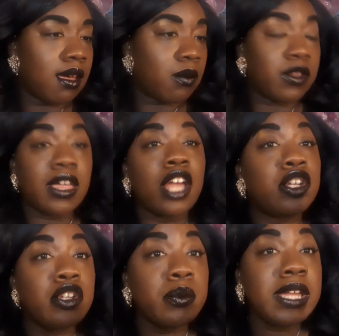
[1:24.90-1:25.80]
with a
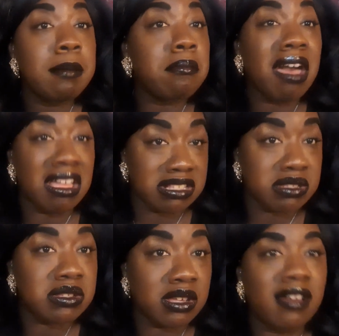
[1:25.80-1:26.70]
dewy
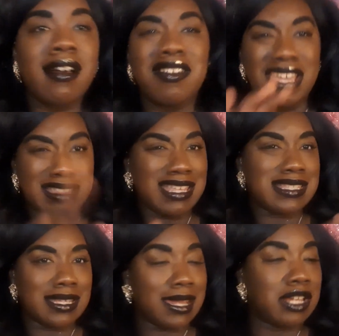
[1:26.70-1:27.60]
musk. Okay,
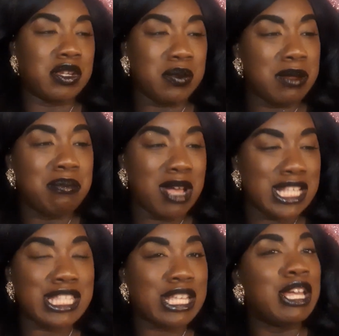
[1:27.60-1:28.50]
listen, that dewy
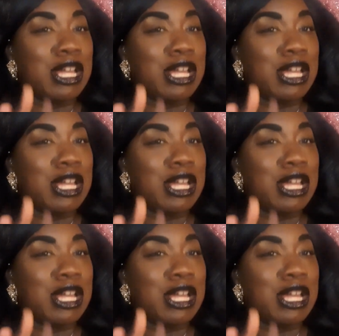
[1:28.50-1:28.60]
musk,